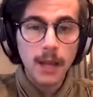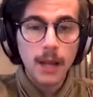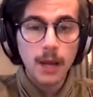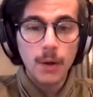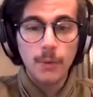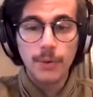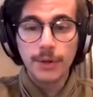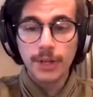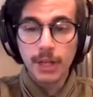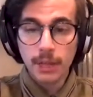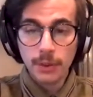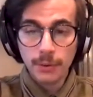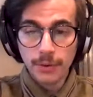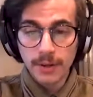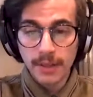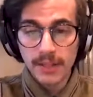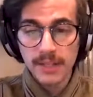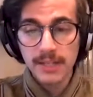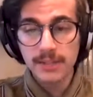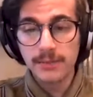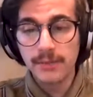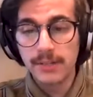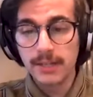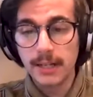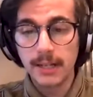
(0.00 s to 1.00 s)
We can look at
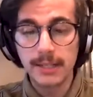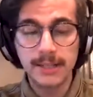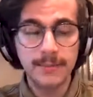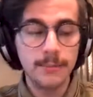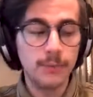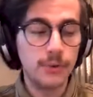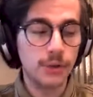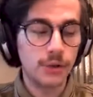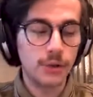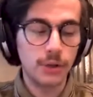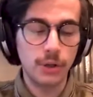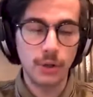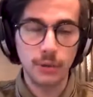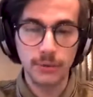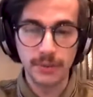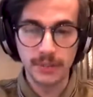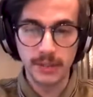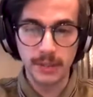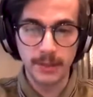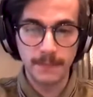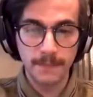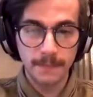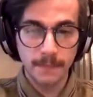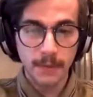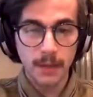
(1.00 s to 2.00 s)
these results more closely.
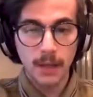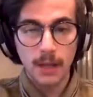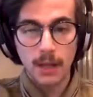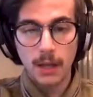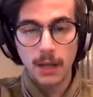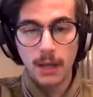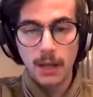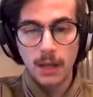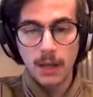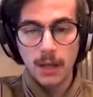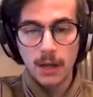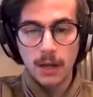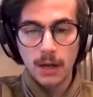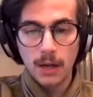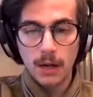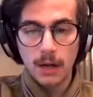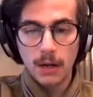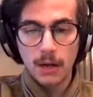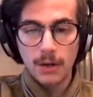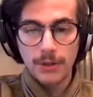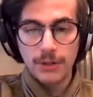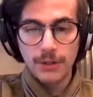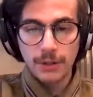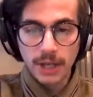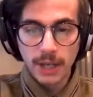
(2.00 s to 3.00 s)

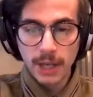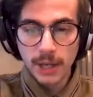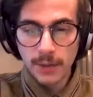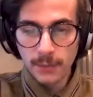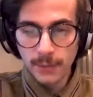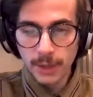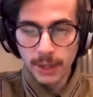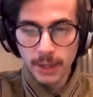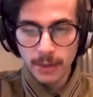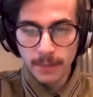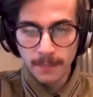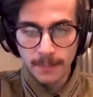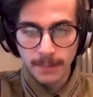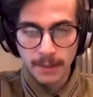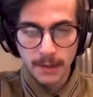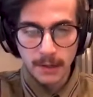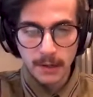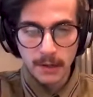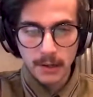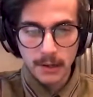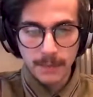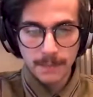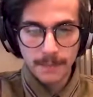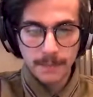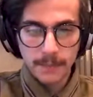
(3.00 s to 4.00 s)
So here we
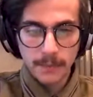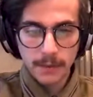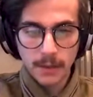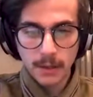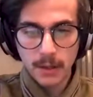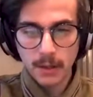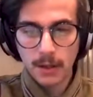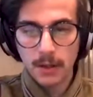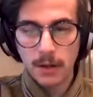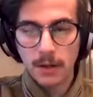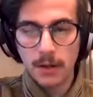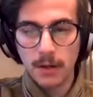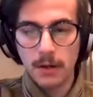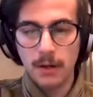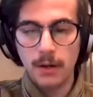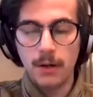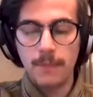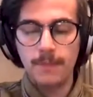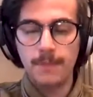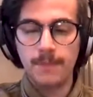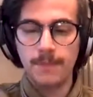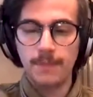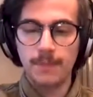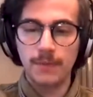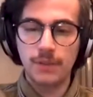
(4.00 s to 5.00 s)
compare
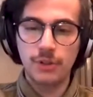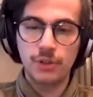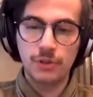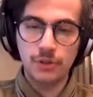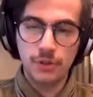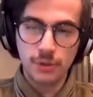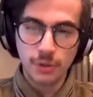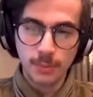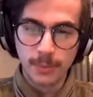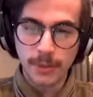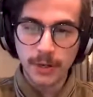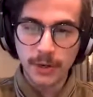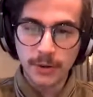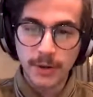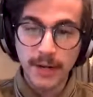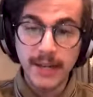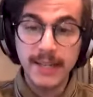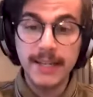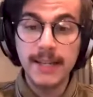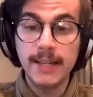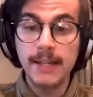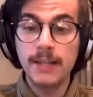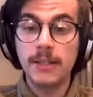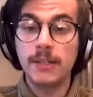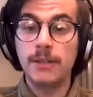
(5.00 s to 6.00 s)

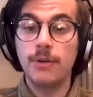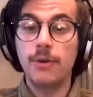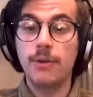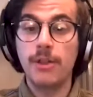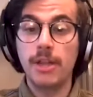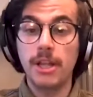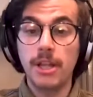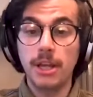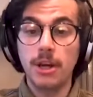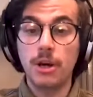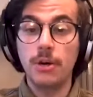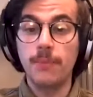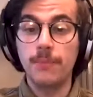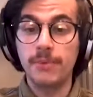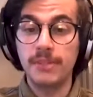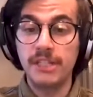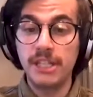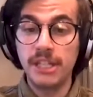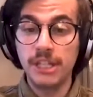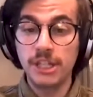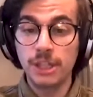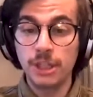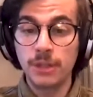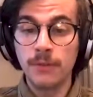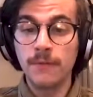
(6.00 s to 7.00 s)
supergradient on the
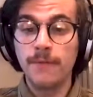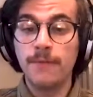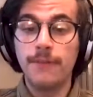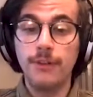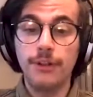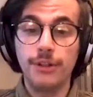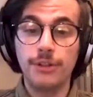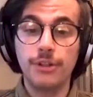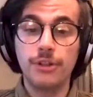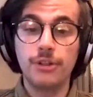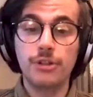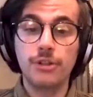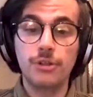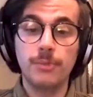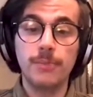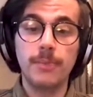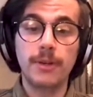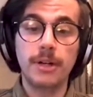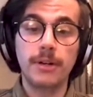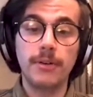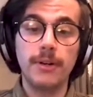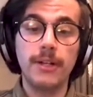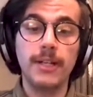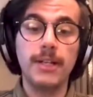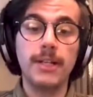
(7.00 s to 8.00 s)
decomposition versus
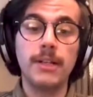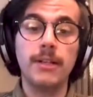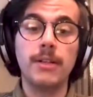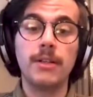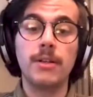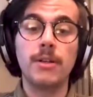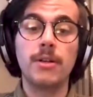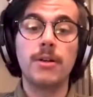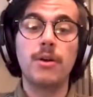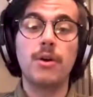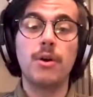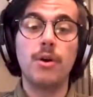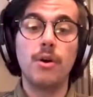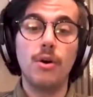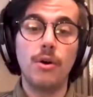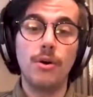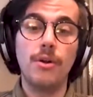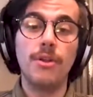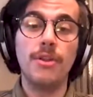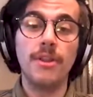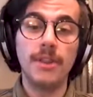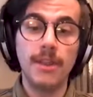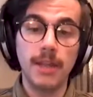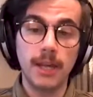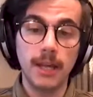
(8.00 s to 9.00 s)
supergradient
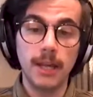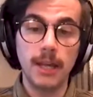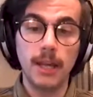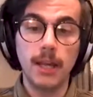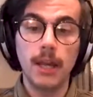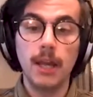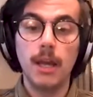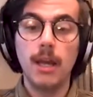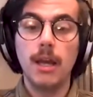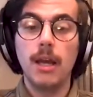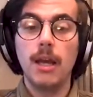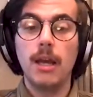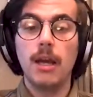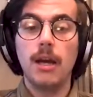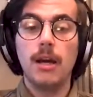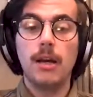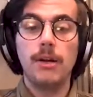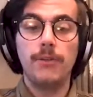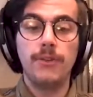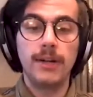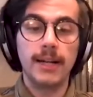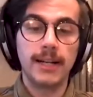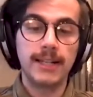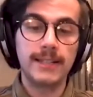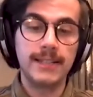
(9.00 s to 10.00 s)
on the
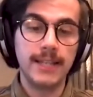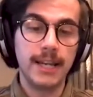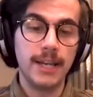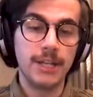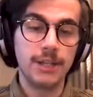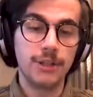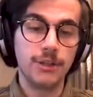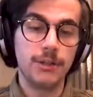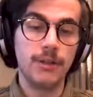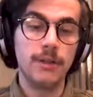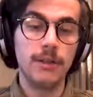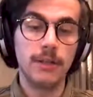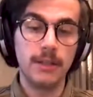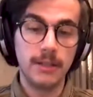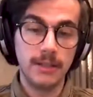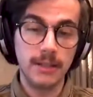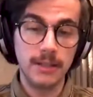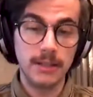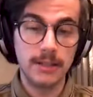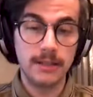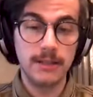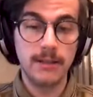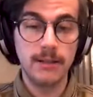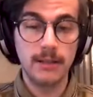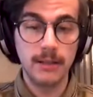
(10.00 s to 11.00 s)
relaxation. This
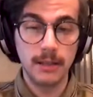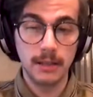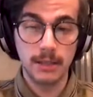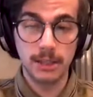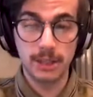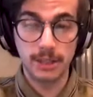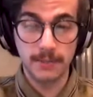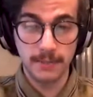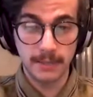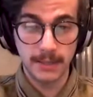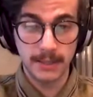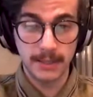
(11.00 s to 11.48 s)
is DSG+.